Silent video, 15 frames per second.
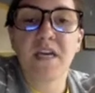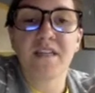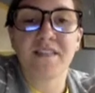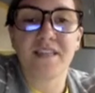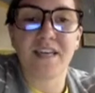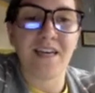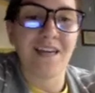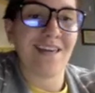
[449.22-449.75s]

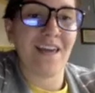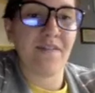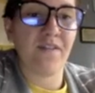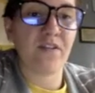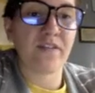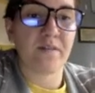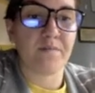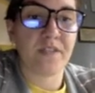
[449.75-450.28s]
to give you
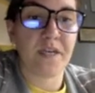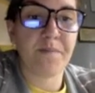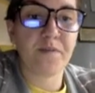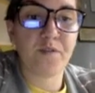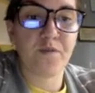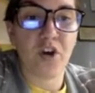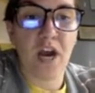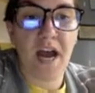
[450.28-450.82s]
some tips
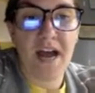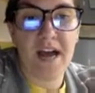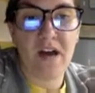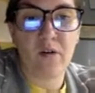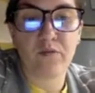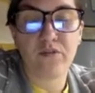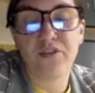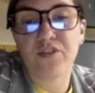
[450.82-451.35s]
for
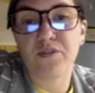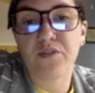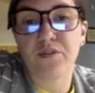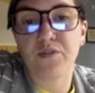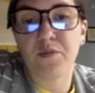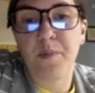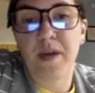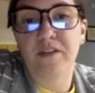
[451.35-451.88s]
how to
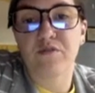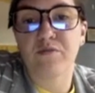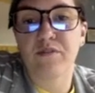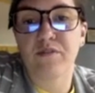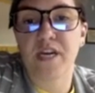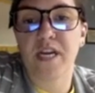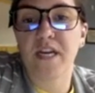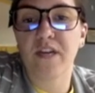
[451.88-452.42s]
best
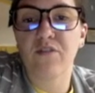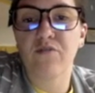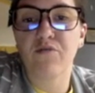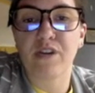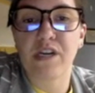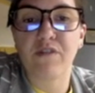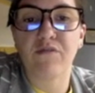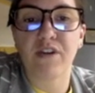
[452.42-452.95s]
re-
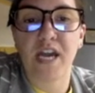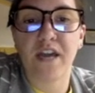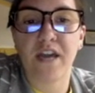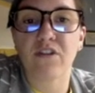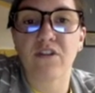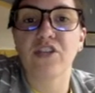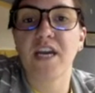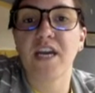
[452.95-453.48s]
recreate your
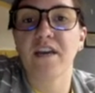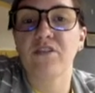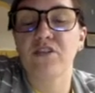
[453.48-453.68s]
challenge.